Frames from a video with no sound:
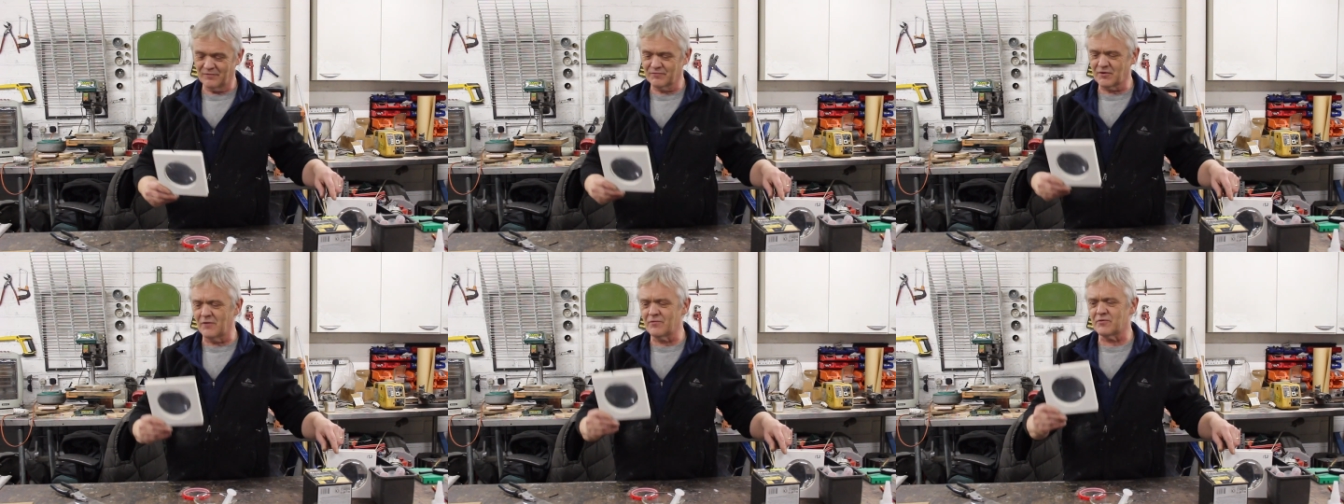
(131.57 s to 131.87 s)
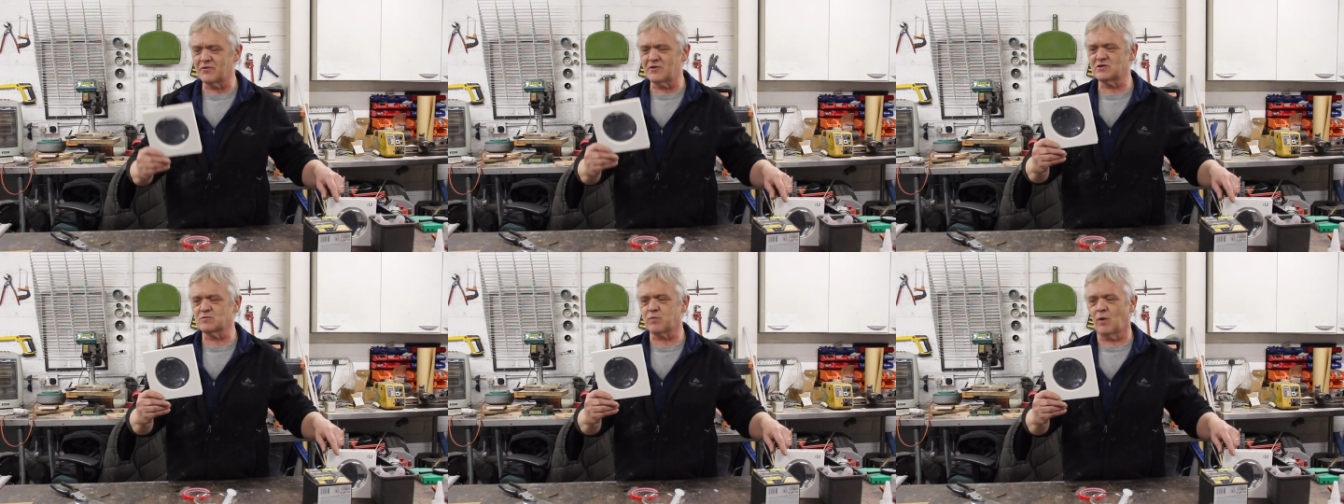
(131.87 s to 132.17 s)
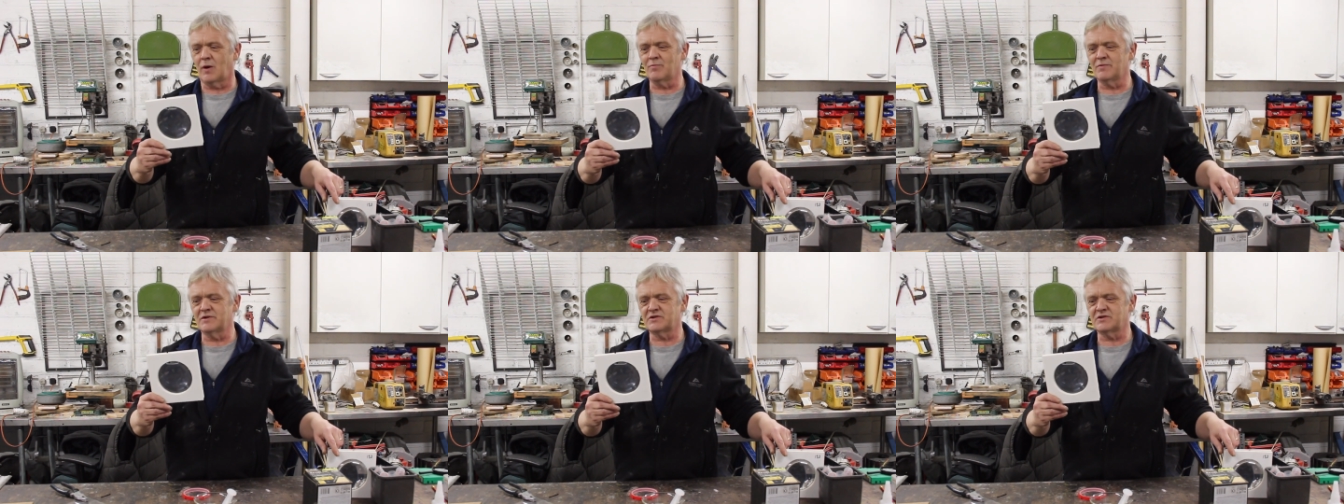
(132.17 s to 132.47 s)
I've got this
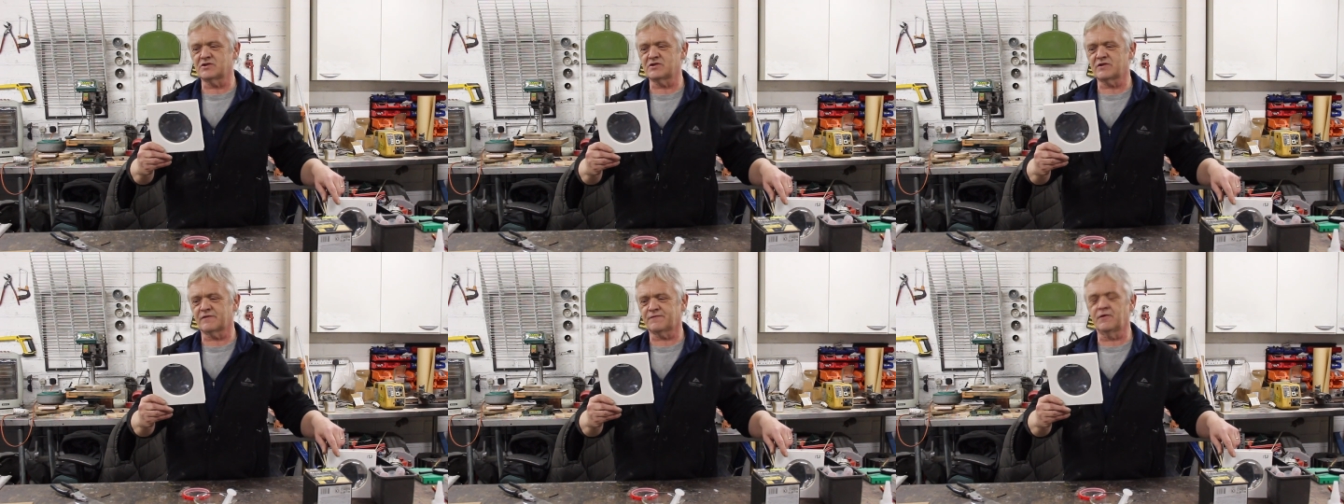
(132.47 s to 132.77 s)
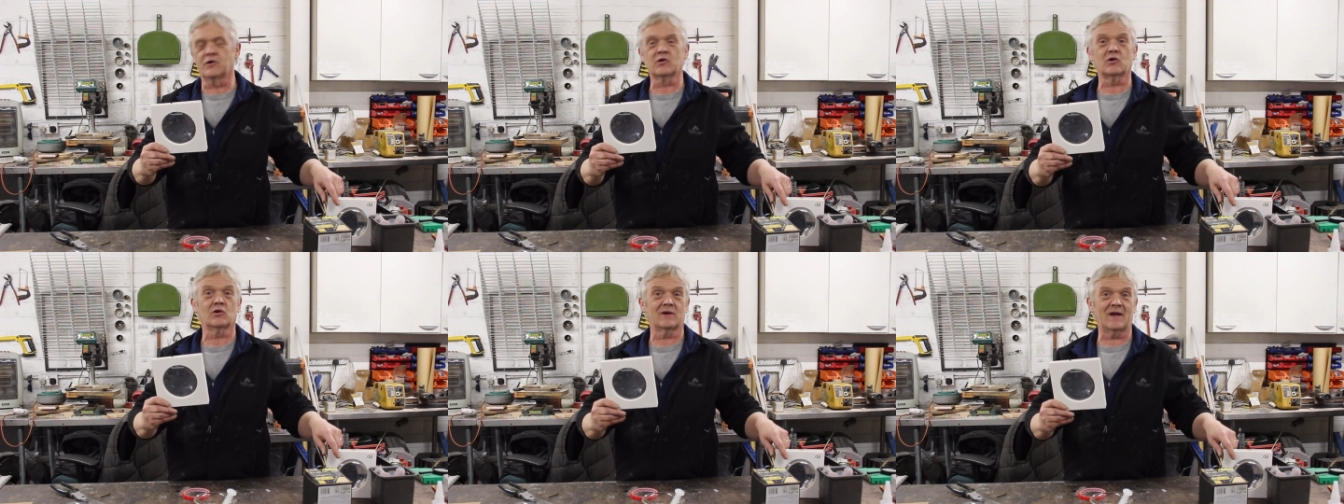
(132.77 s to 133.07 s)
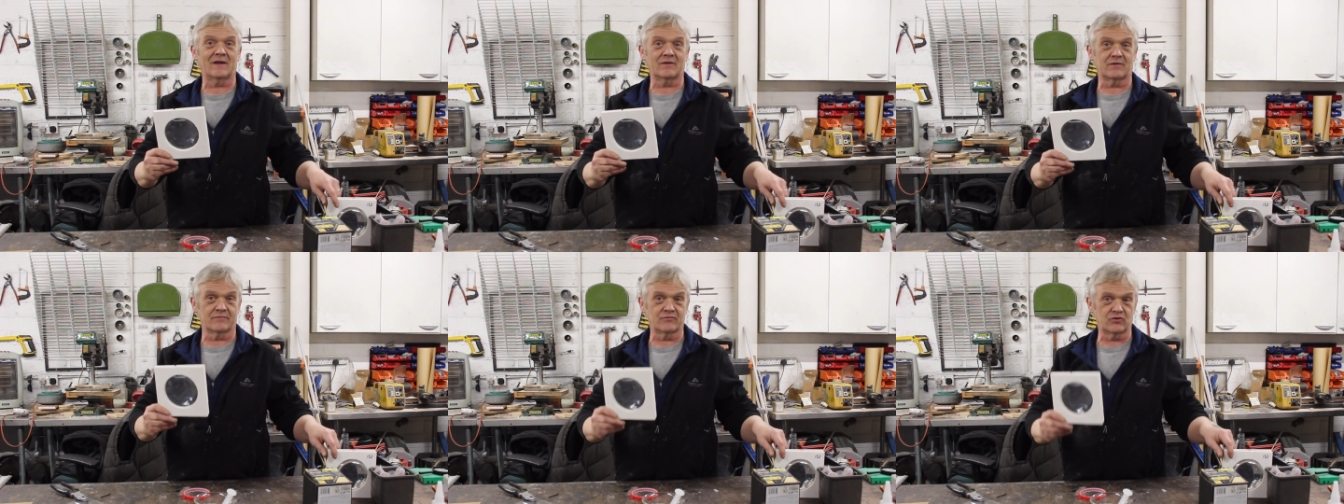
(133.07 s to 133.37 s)
one, which is a focal
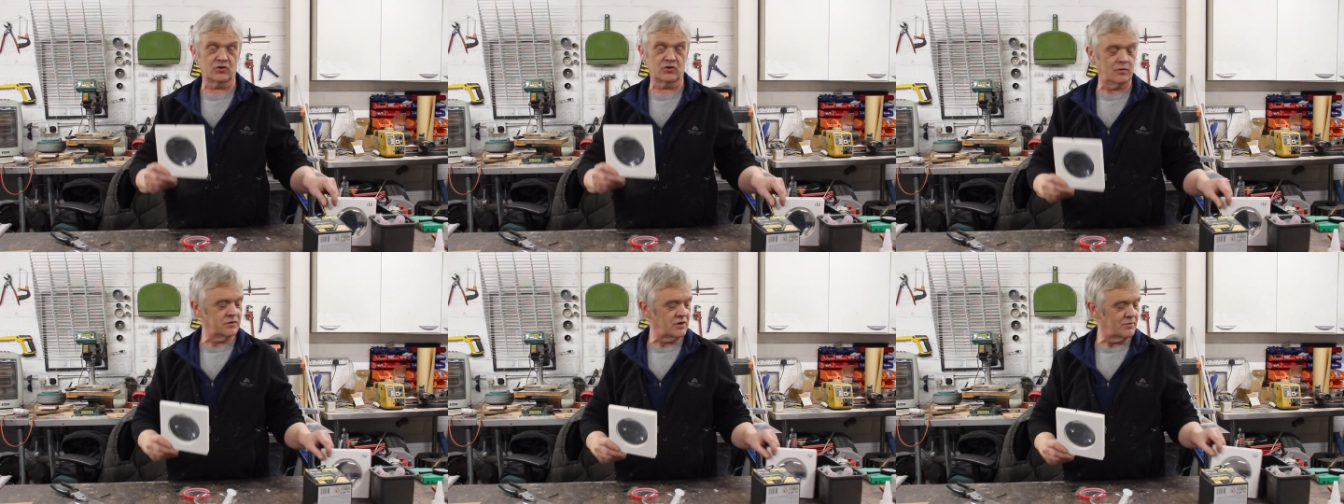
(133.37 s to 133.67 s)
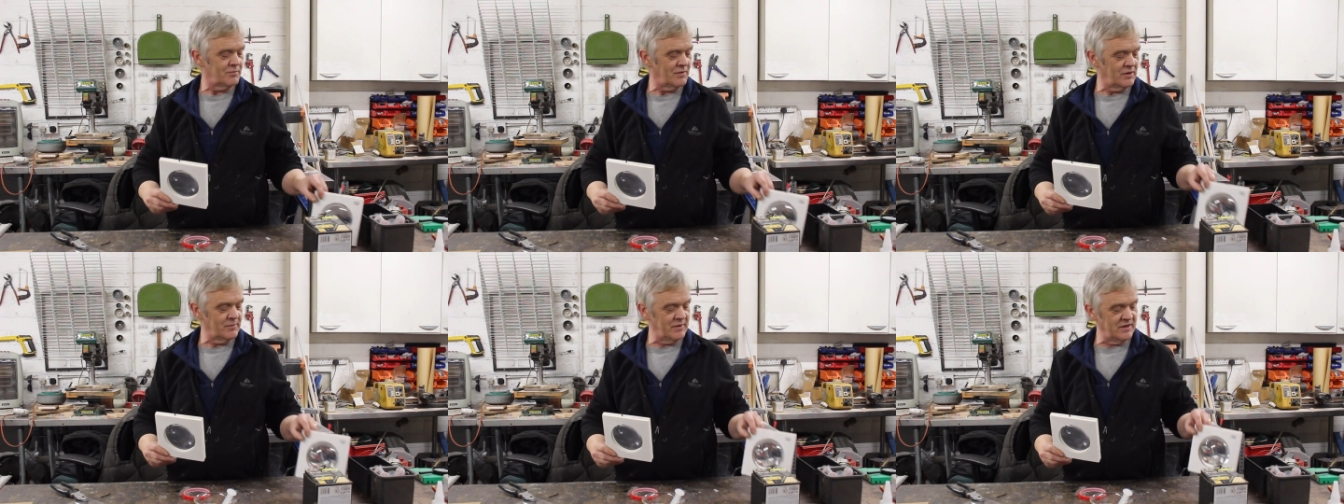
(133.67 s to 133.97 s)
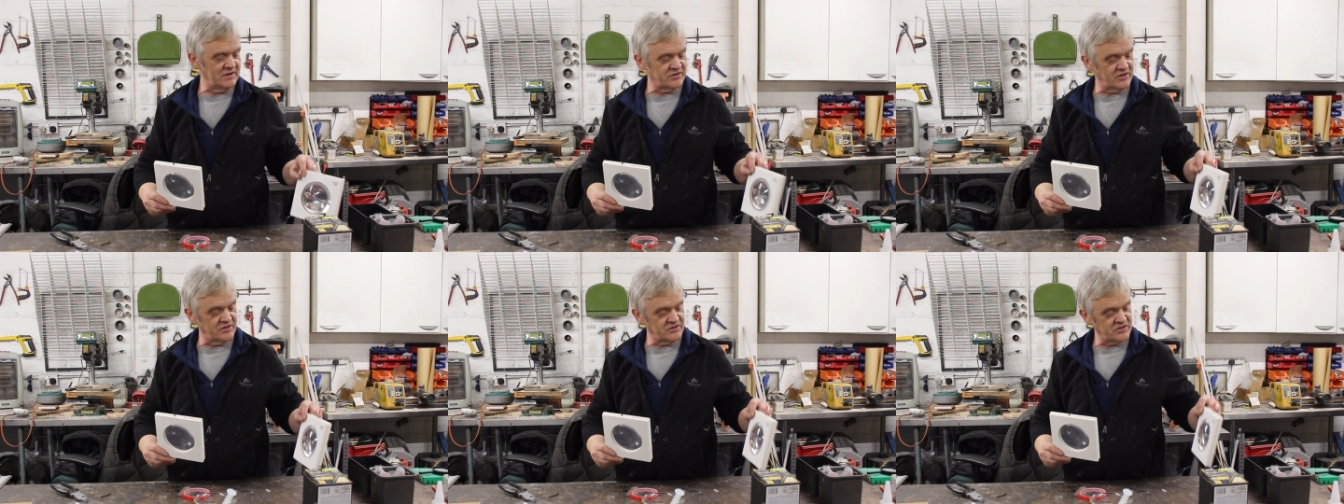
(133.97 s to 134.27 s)
length of 200
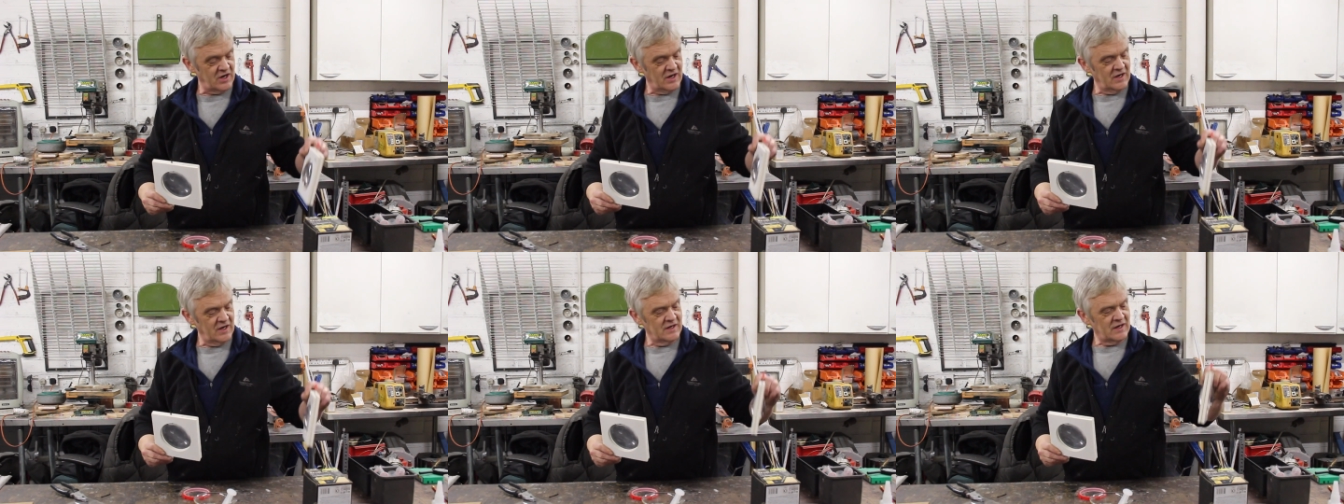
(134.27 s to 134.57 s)
millimeters,